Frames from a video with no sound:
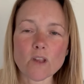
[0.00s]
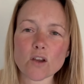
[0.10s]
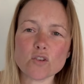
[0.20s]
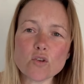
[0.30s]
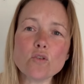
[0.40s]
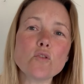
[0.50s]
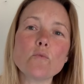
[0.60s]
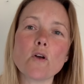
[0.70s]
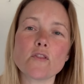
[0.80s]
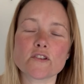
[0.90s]
you're the
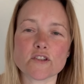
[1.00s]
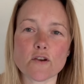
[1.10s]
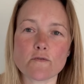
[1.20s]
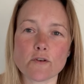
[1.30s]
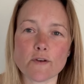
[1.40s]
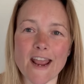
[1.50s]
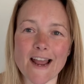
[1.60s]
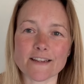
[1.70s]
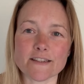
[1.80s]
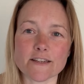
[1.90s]
one that's
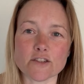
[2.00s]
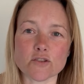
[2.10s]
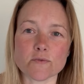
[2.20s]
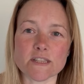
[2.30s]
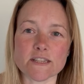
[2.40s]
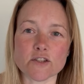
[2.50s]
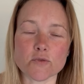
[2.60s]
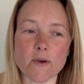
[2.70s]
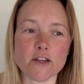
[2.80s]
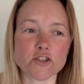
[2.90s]
overreacting to a
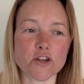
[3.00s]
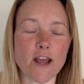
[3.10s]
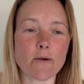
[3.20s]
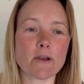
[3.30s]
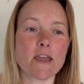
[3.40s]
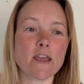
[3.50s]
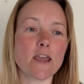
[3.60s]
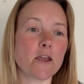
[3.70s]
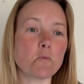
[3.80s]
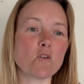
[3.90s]
situation how it
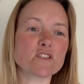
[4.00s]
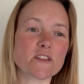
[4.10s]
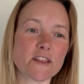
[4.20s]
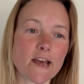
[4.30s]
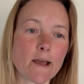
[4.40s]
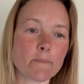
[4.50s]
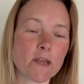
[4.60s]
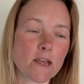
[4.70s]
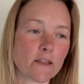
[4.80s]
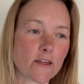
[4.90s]
it wasn't them
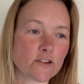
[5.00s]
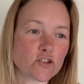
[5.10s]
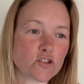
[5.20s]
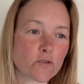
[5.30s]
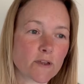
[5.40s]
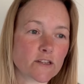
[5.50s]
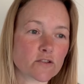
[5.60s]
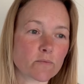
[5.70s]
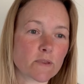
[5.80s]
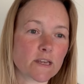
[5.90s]
they're just doing
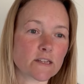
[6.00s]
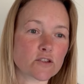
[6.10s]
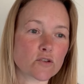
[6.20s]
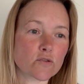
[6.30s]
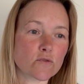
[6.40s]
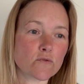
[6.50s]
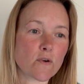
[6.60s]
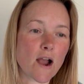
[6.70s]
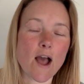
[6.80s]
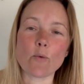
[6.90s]
something to
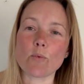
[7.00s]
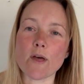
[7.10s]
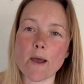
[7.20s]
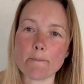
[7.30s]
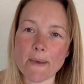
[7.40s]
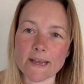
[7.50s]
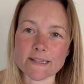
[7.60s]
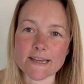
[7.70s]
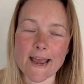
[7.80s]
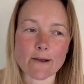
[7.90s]
help their
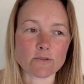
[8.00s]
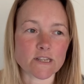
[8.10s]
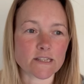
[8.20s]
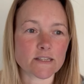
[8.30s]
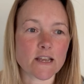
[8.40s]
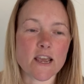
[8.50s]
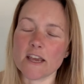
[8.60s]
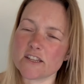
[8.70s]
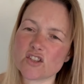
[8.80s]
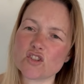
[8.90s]
mate out it's
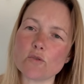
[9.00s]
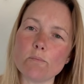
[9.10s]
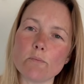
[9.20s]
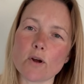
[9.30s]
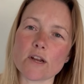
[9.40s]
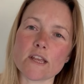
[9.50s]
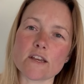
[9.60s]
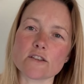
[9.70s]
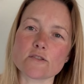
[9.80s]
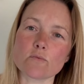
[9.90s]
it's somebody
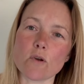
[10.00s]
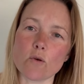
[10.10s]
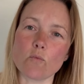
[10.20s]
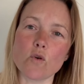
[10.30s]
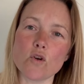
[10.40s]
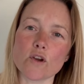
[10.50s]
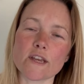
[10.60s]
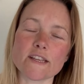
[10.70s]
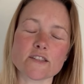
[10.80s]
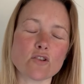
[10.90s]
at, at
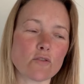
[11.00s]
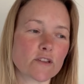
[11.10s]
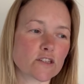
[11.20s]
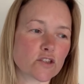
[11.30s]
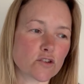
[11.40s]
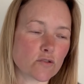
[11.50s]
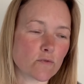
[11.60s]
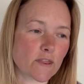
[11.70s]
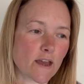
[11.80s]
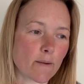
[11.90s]
work it's nothing to do
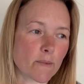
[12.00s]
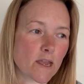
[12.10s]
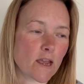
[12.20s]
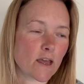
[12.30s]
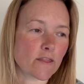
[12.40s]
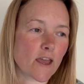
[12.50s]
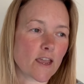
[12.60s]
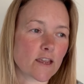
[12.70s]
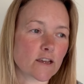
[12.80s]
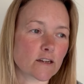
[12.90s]
with them
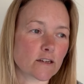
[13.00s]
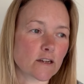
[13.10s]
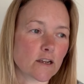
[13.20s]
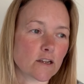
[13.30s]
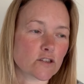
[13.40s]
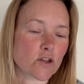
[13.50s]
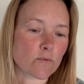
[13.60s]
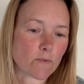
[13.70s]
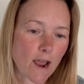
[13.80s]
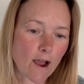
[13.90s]
they can
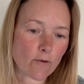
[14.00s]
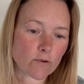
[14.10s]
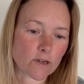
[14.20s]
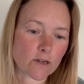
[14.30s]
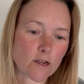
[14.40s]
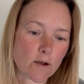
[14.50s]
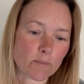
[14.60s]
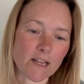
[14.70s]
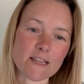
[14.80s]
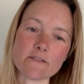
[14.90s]
turn round and
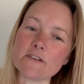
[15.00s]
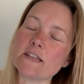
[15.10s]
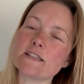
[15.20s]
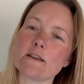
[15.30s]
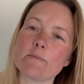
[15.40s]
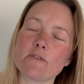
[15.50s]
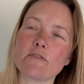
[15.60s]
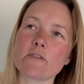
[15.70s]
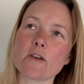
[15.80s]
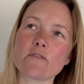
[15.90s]
play the victim
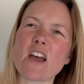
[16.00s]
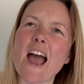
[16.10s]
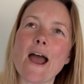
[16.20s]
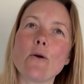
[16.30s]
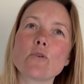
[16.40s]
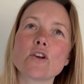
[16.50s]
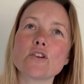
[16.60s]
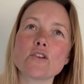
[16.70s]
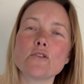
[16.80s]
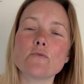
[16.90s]
of, of how
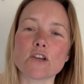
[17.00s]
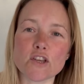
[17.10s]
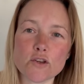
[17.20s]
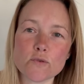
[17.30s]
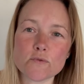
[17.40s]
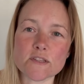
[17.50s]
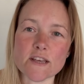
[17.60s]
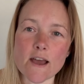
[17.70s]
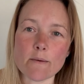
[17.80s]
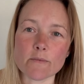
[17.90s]
can you accuse
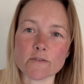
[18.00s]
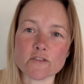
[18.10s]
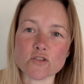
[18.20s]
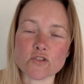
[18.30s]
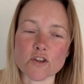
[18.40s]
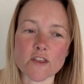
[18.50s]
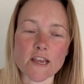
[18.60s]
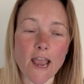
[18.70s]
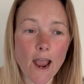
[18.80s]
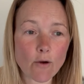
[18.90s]
them of such a
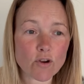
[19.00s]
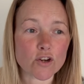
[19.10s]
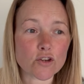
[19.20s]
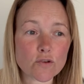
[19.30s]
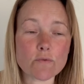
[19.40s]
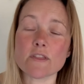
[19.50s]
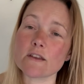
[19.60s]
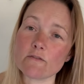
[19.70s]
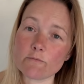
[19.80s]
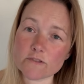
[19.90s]
thing how can you
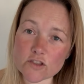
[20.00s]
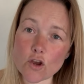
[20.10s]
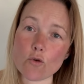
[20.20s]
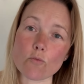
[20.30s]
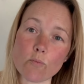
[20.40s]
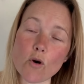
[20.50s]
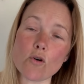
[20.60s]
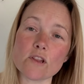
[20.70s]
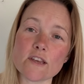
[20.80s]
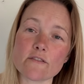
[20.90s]
think so
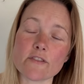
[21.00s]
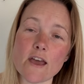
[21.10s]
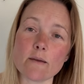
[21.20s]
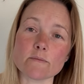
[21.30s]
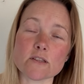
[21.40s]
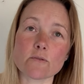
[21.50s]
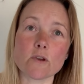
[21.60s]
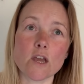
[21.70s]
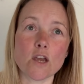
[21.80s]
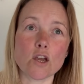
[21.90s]
poorly of them so
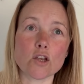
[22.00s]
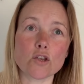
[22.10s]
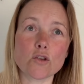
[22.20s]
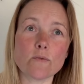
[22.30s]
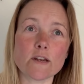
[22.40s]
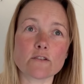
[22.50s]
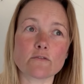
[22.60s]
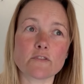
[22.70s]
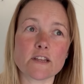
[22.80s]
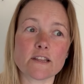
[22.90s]
you end up
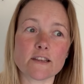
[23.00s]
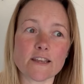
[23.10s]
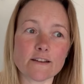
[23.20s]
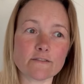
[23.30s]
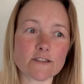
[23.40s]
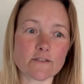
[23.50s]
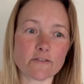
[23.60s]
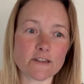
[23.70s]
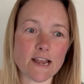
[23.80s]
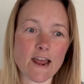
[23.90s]
feeling guilty for
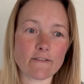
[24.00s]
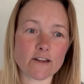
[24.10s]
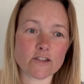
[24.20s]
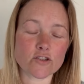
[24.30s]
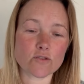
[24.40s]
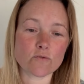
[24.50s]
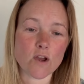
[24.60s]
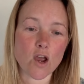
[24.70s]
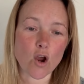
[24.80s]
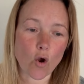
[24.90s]
daring to
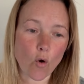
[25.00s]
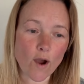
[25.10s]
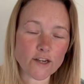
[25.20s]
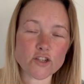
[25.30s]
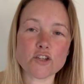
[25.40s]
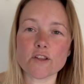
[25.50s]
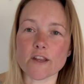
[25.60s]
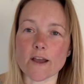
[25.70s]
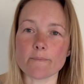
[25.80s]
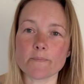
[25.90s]
question them